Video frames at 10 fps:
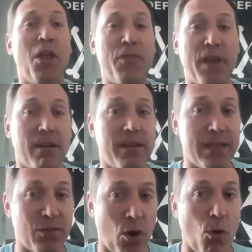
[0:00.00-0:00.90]
There
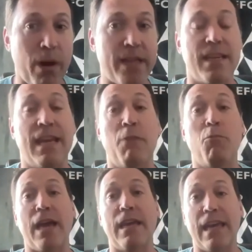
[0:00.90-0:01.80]
is always a
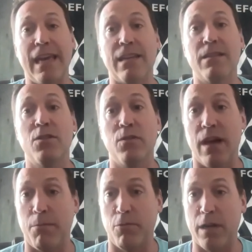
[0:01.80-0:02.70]
way into
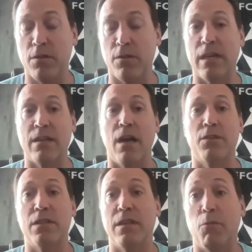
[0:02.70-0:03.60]
the operational
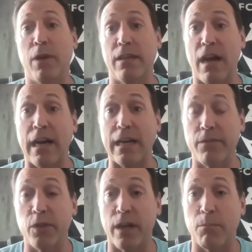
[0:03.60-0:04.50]
technology network at the high
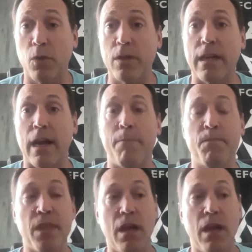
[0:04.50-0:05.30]
level that I'm looking at.